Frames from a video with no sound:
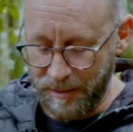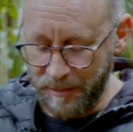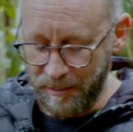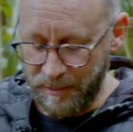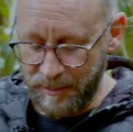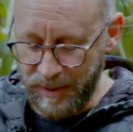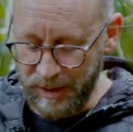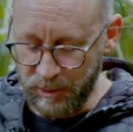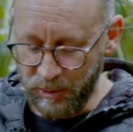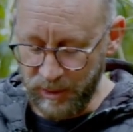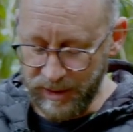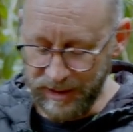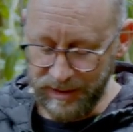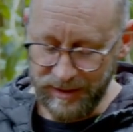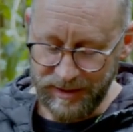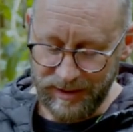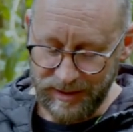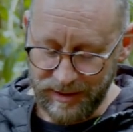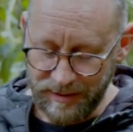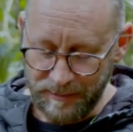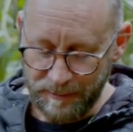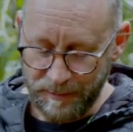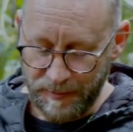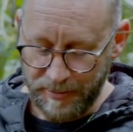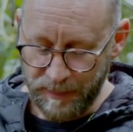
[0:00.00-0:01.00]
But really,
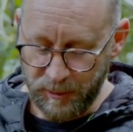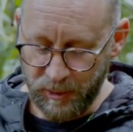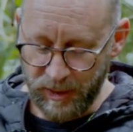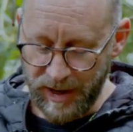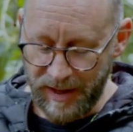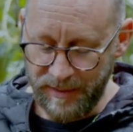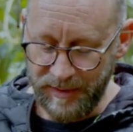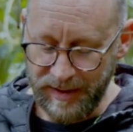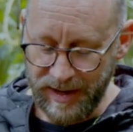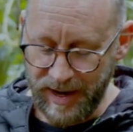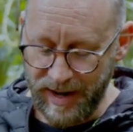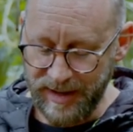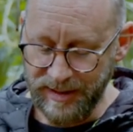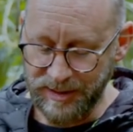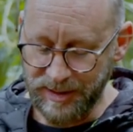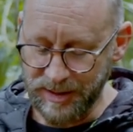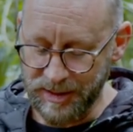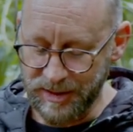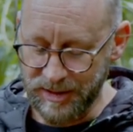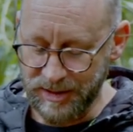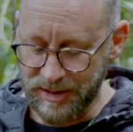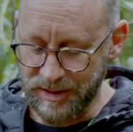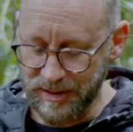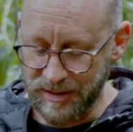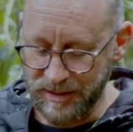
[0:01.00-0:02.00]
throughout the
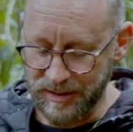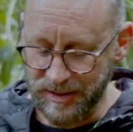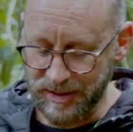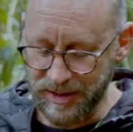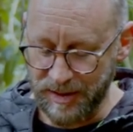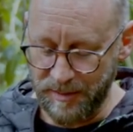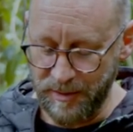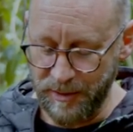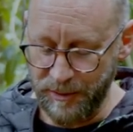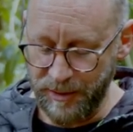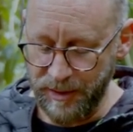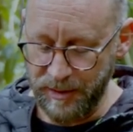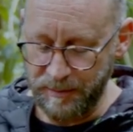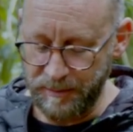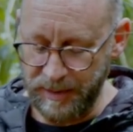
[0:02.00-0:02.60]
ages, some of the